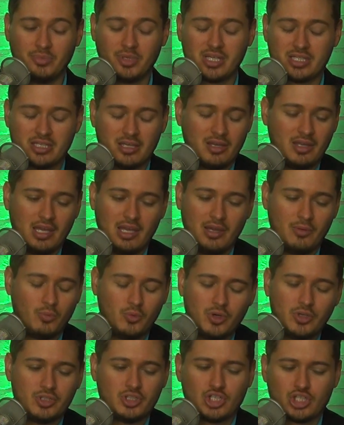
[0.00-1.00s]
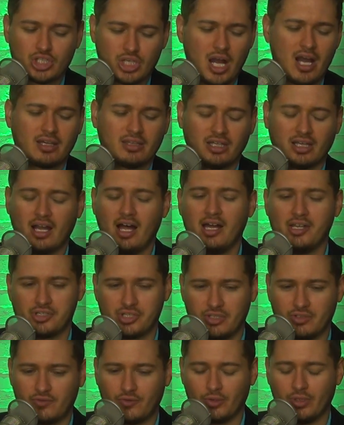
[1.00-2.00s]
because it, it would shock the
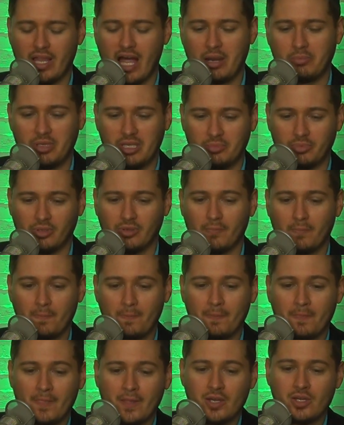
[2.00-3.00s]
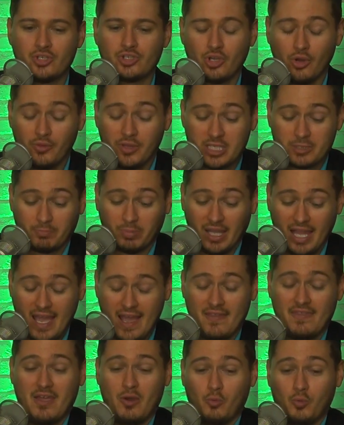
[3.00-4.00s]
conscience for a lot of people. So, this
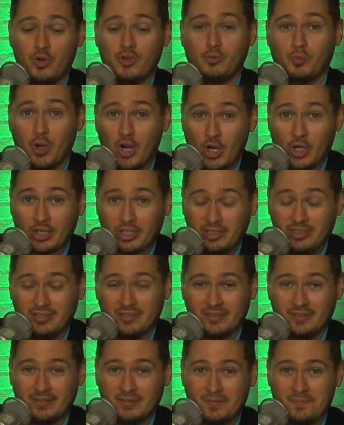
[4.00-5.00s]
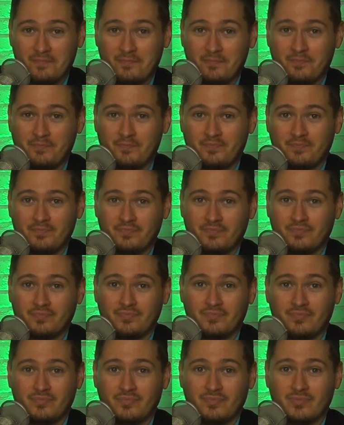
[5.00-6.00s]
plan that would work,
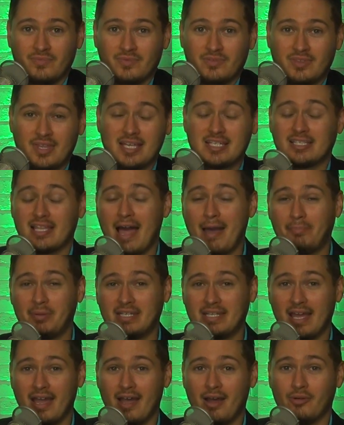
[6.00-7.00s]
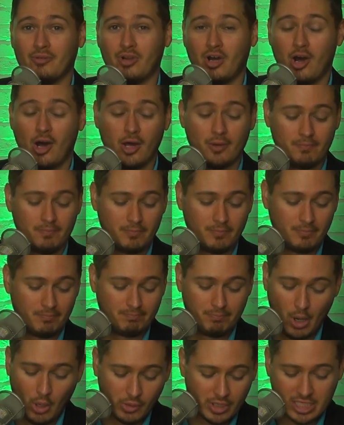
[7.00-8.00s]
they slap it down on
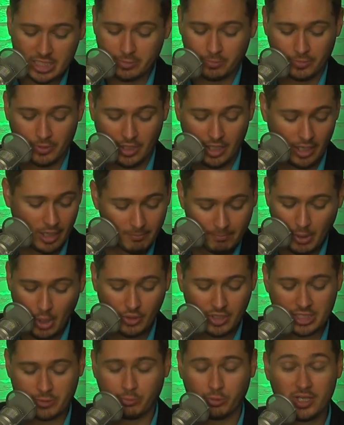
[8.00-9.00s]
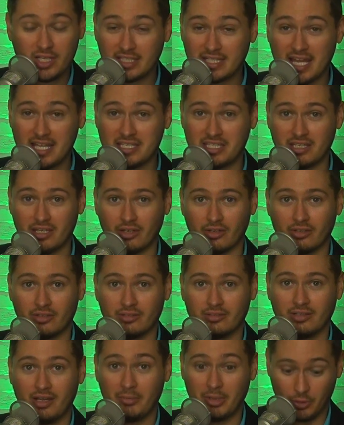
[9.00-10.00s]
bogus on a bogus pretense
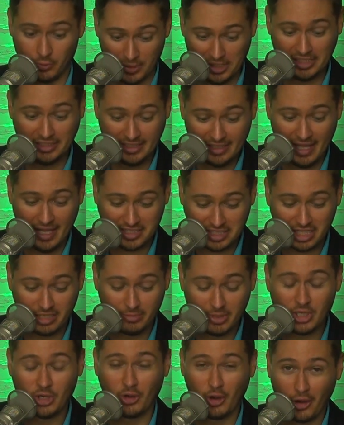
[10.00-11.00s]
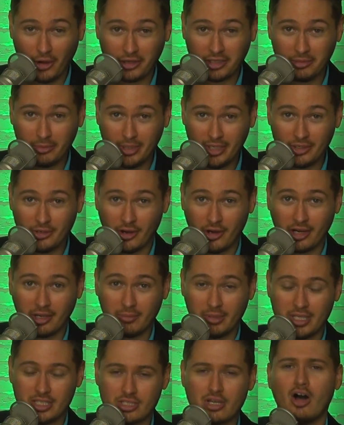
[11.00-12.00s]
here. I mean, really? That's going to be your argument? Your
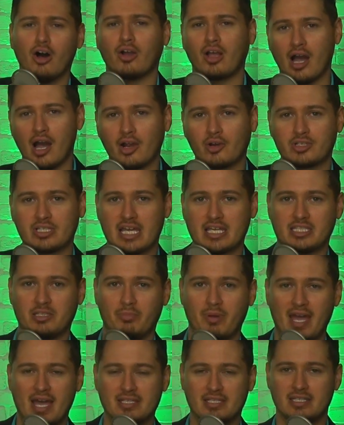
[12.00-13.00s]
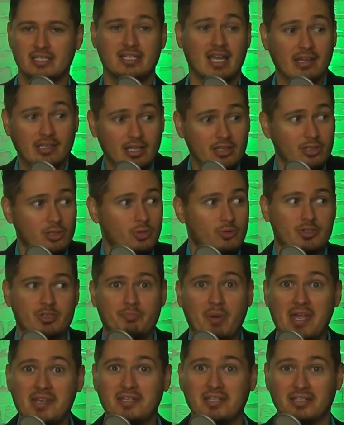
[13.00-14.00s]
argument is, oh, Congress has to pass it. It's got nothing to do with
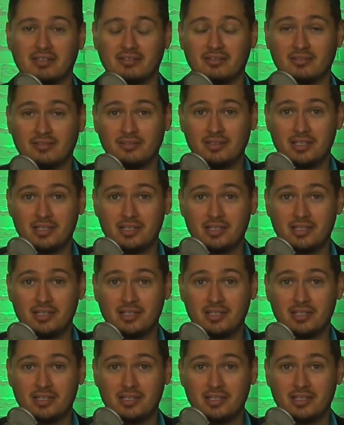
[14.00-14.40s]
spending.